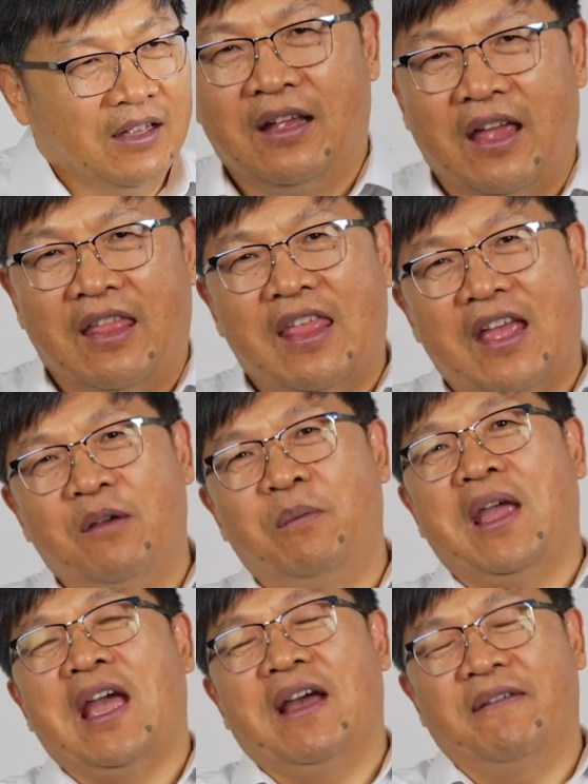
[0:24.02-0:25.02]
And then
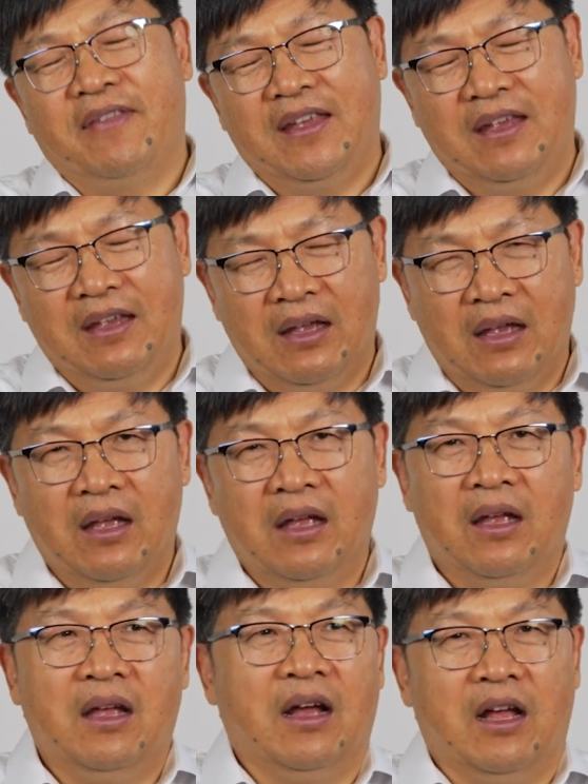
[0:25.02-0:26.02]
we have the
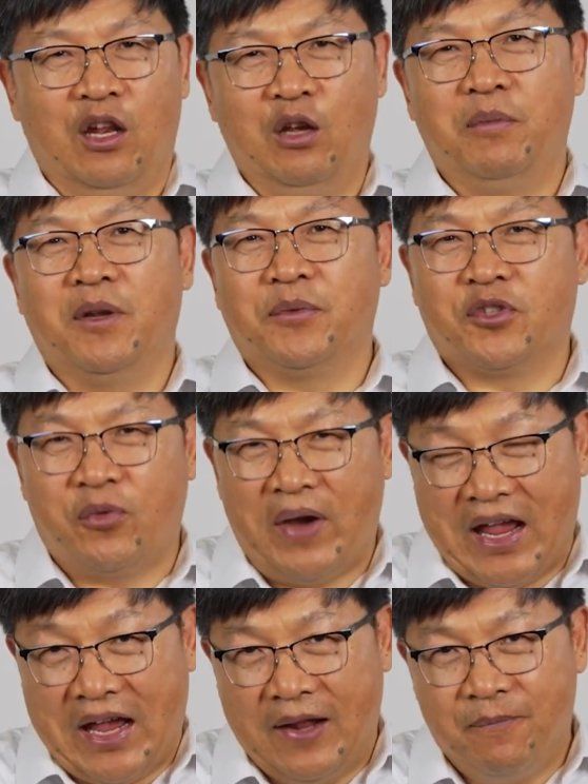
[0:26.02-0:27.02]
aluminum
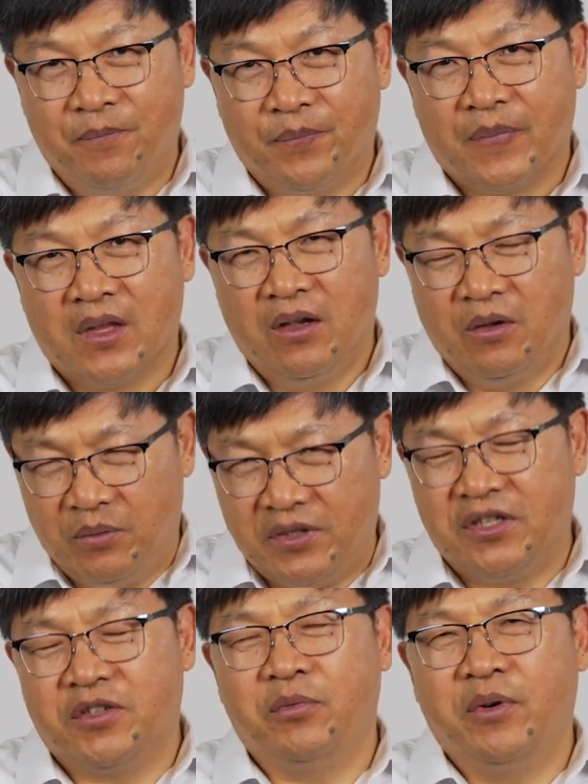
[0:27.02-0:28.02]
strand, which
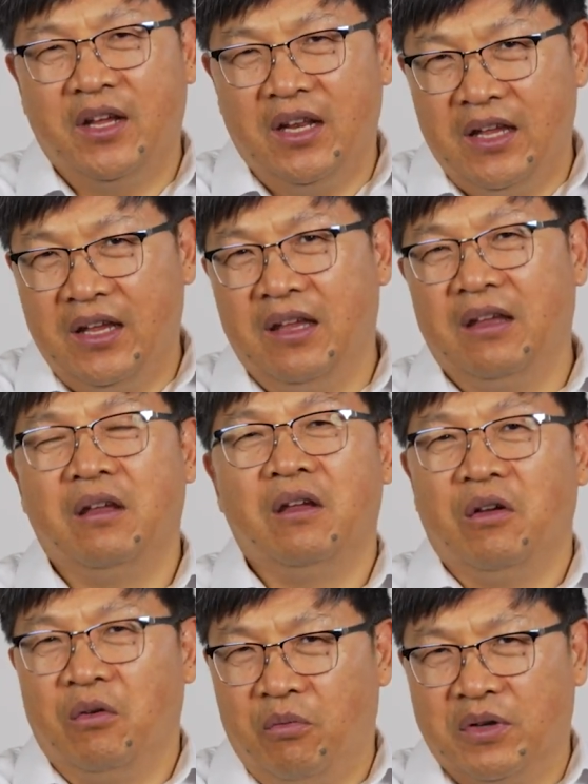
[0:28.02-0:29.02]
is really
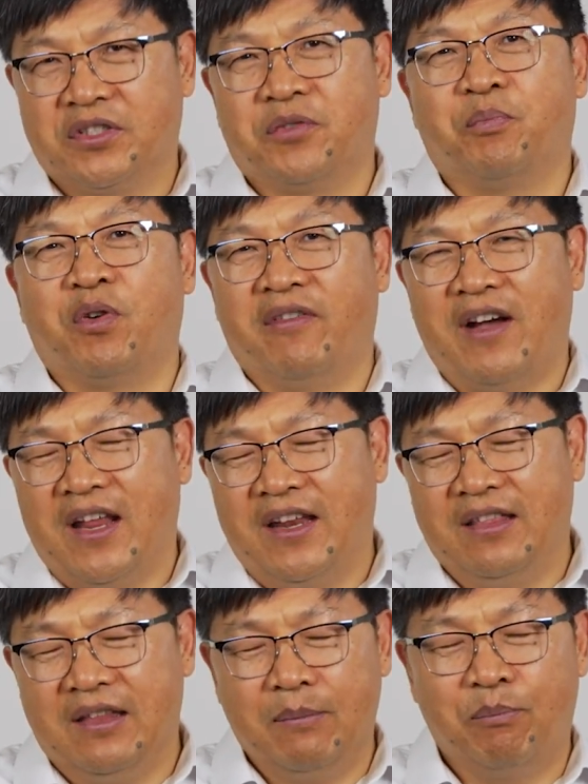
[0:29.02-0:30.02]
what's
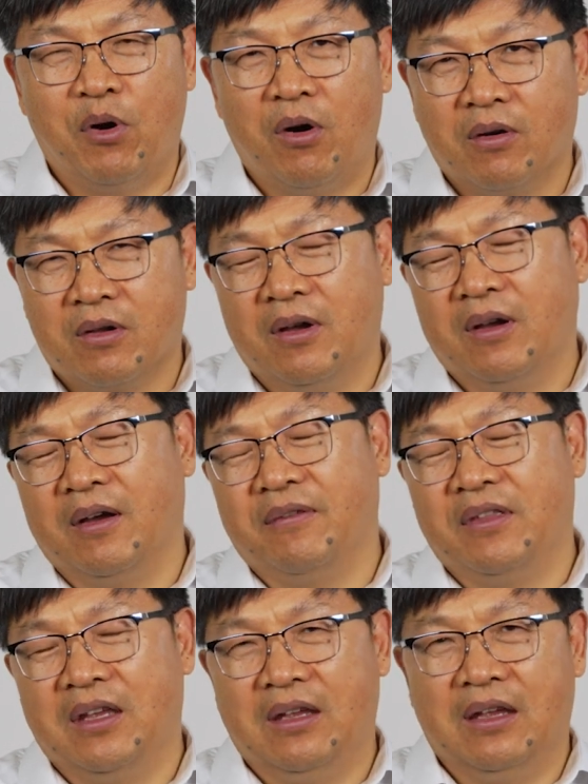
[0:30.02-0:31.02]
providing the bulk
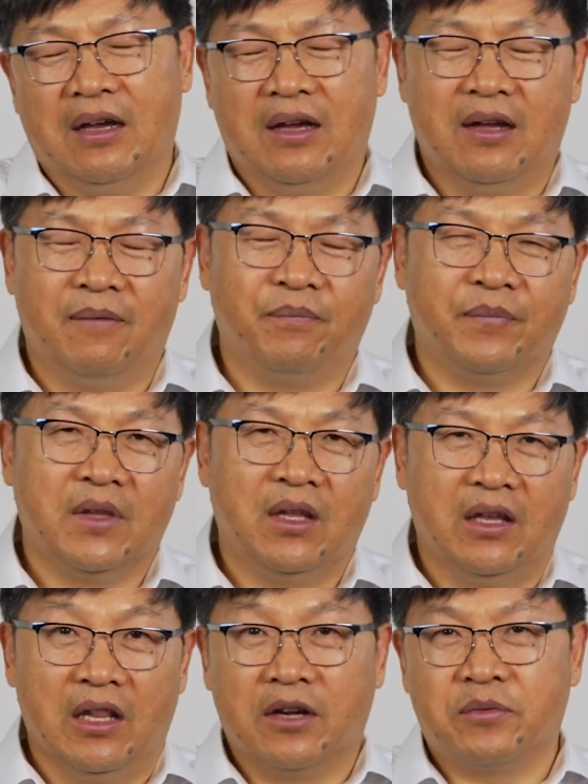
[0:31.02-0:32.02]
of the
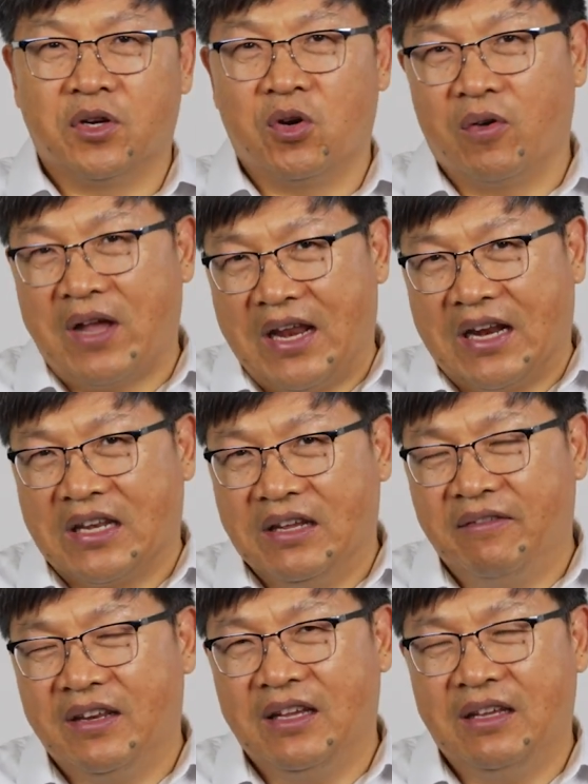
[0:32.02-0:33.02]
electrical
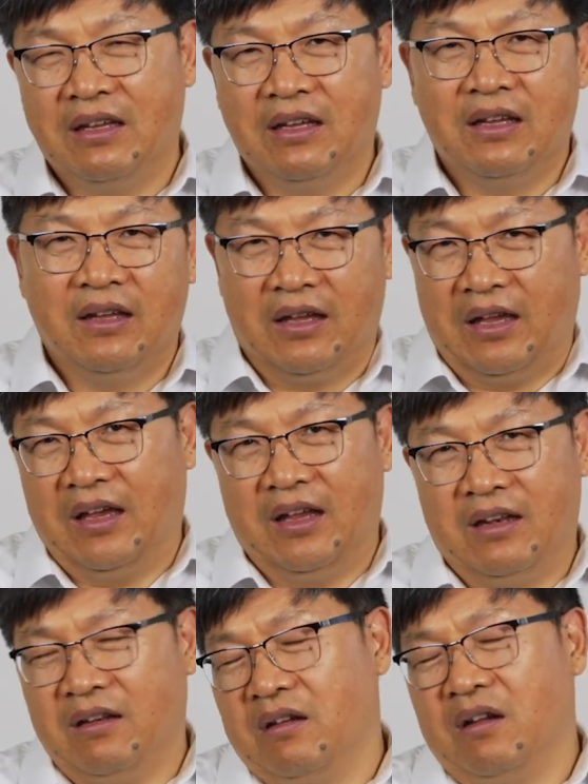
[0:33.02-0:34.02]
conductivity
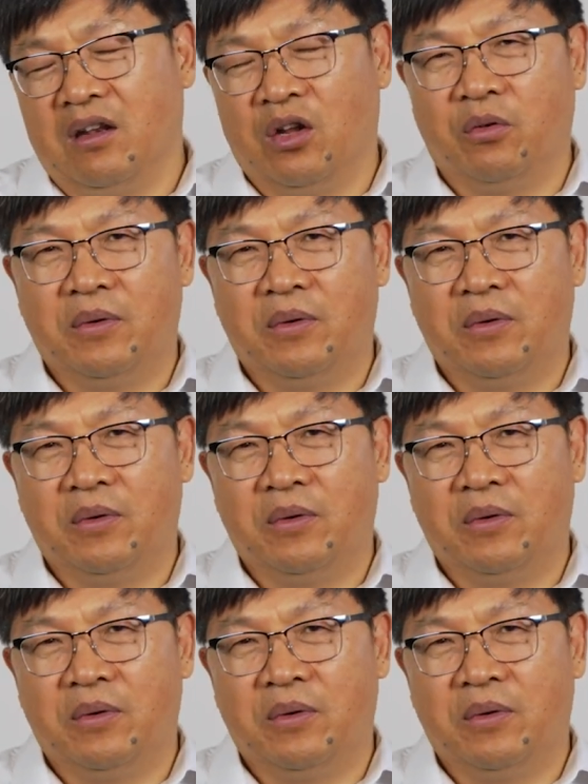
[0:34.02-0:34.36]
and low